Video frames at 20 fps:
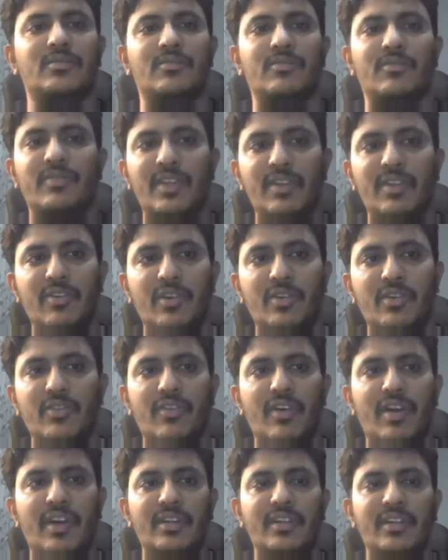We want to
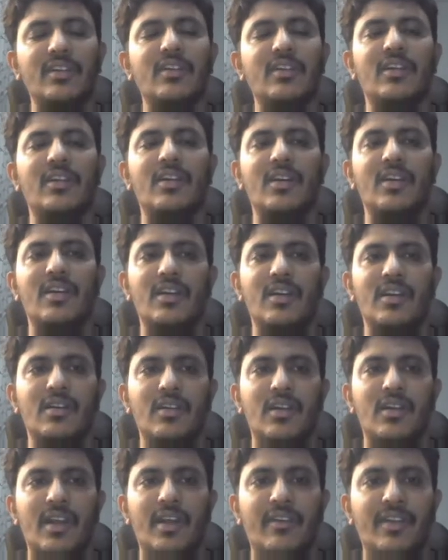find the
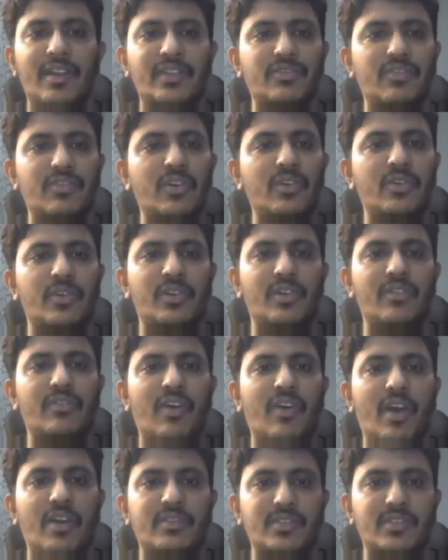average for total
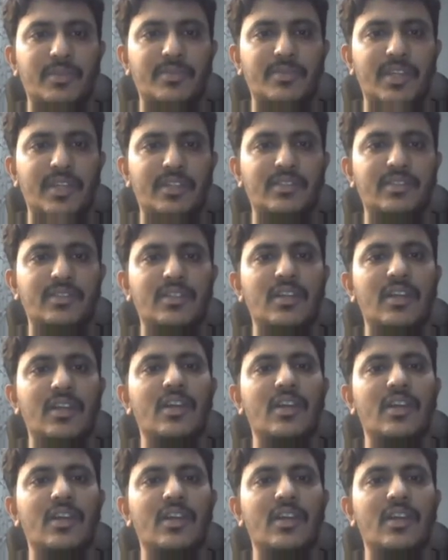five subjects.